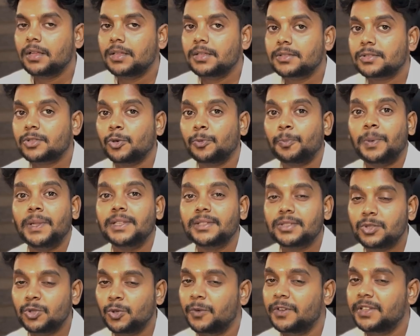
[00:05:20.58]
So
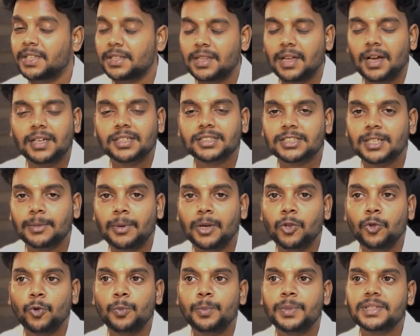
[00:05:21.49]
please do visit the ashram and
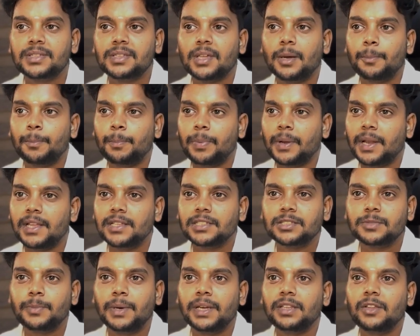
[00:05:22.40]
you will be
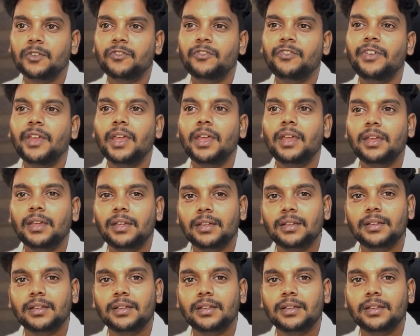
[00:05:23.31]
surprised by the way